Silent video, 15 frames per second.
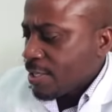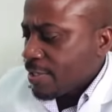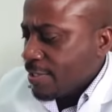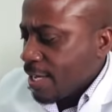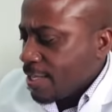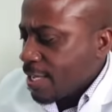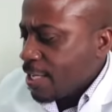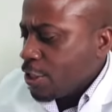
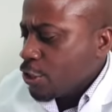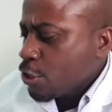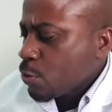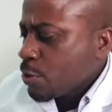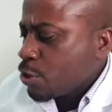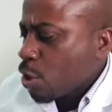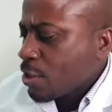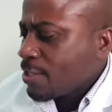The other issue
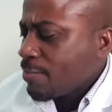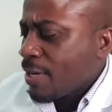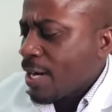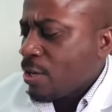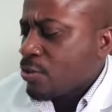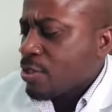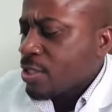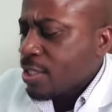we talked
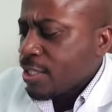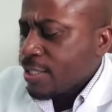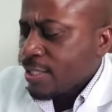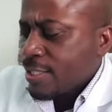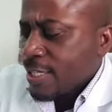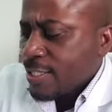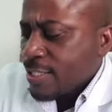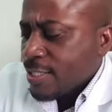about
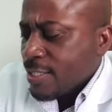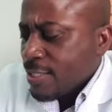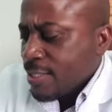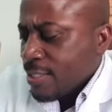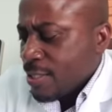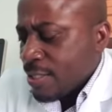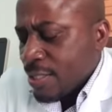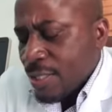that
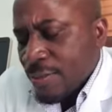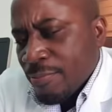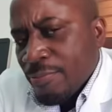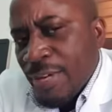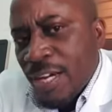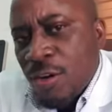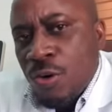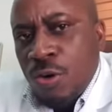
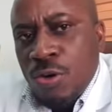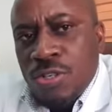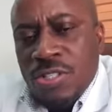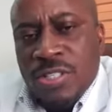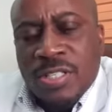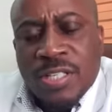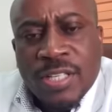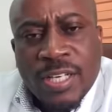may
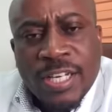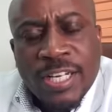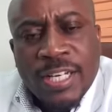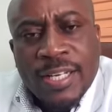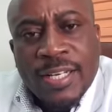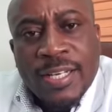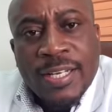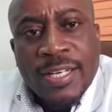cause
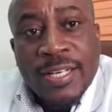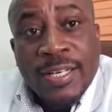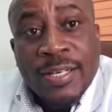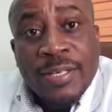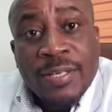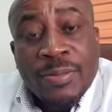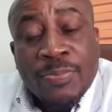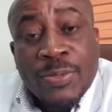
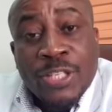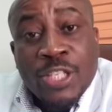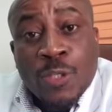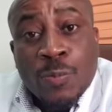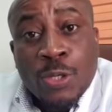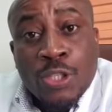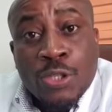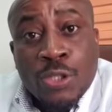
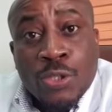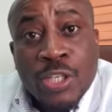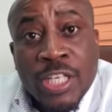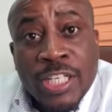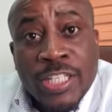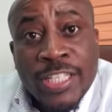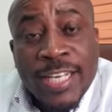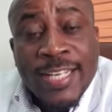predispose you to
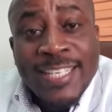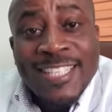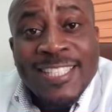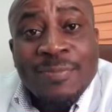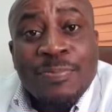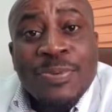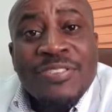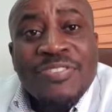hernia
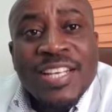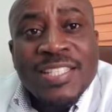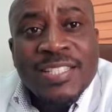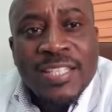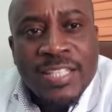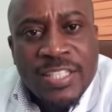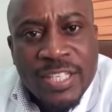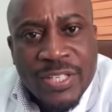is previous
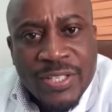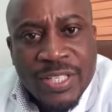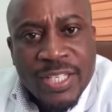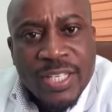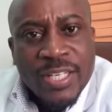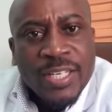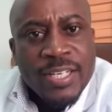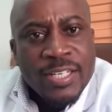surgery.
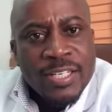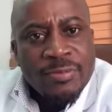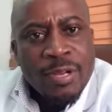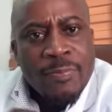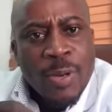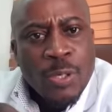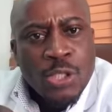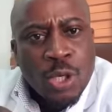
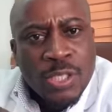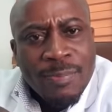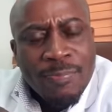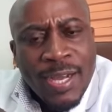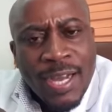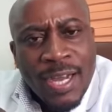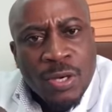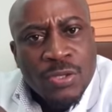Remember we talked
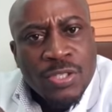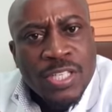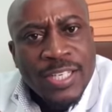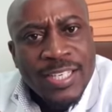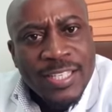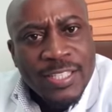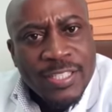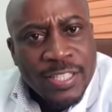about
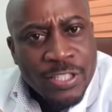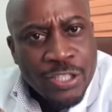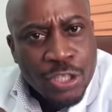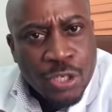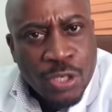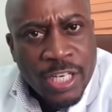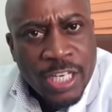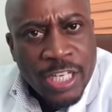
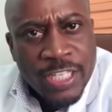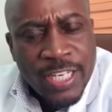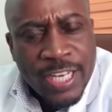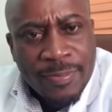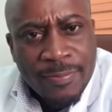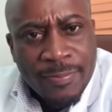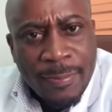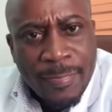incisional
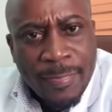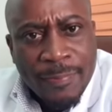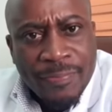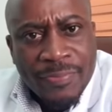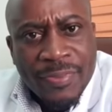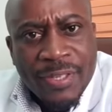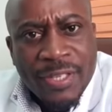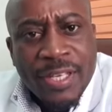hernia?
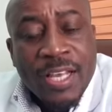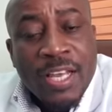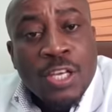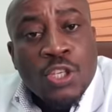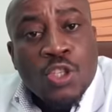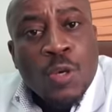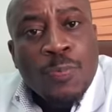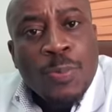
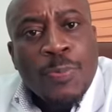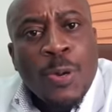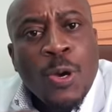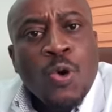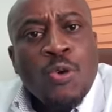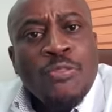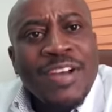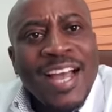So people
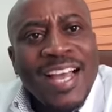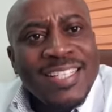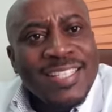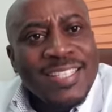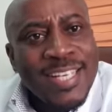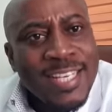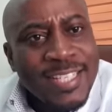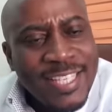who've had
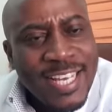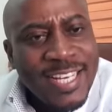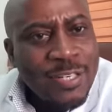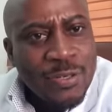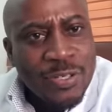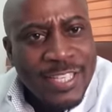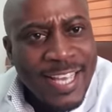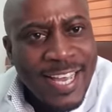surgery
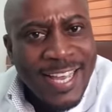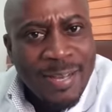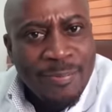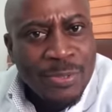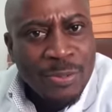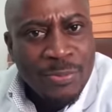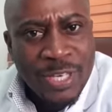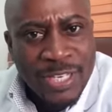on their
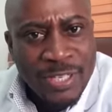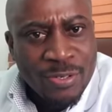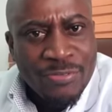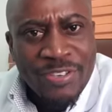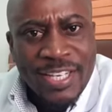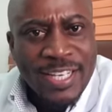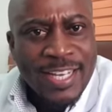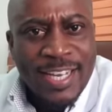abdomen of
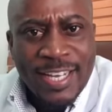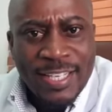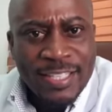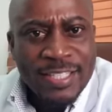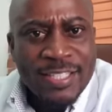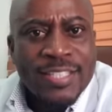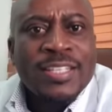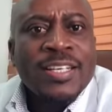any
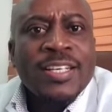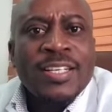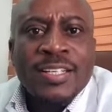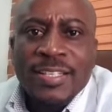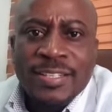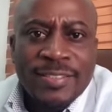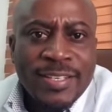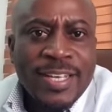kind,
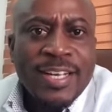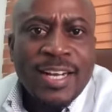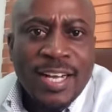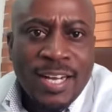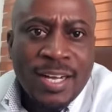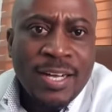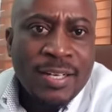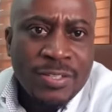they
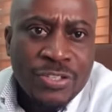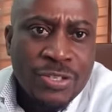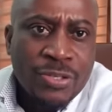are,